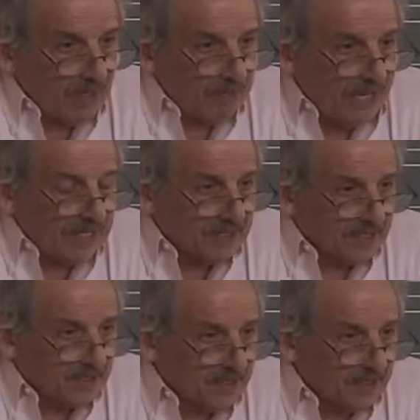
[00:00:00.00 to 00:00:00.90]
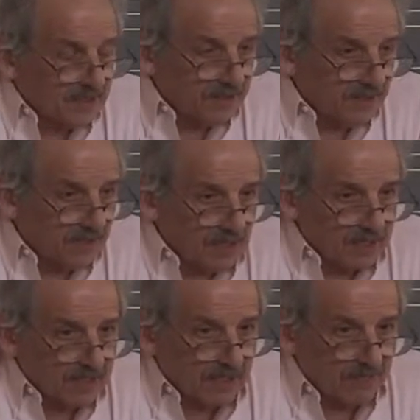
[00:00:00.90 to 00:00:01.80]
basically, in, in,
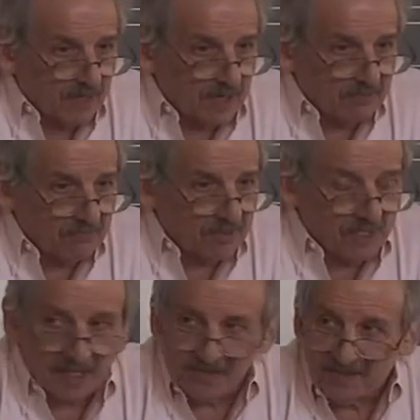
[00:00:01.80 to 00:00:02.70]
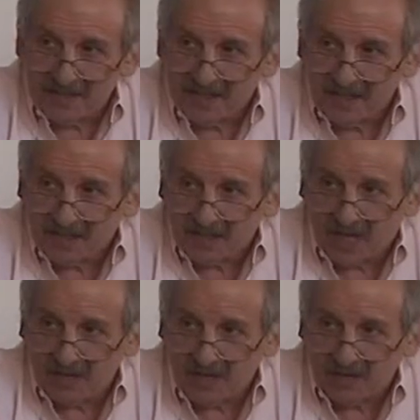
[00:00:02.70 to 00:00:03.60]
I, am looking at the
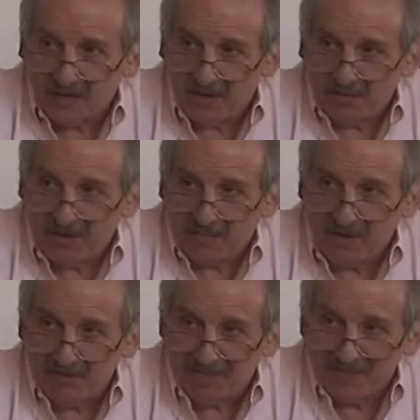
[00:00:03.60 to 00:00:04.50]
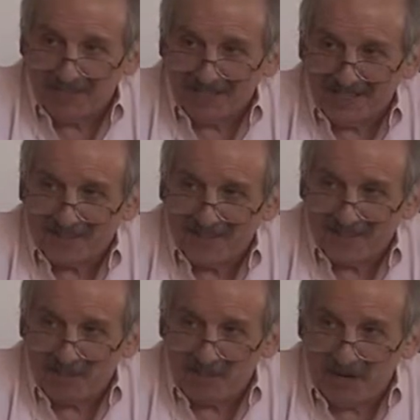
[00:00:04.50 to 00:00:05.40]
time and I know I'm about, probably going to get the,
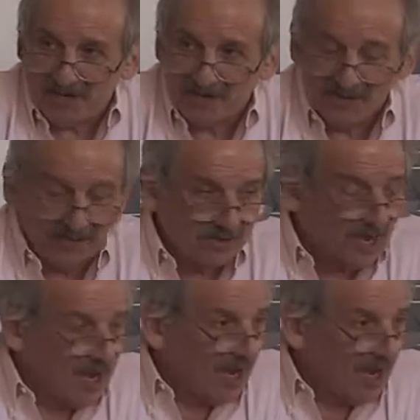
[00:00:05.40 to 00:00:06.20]
the buzzer soon.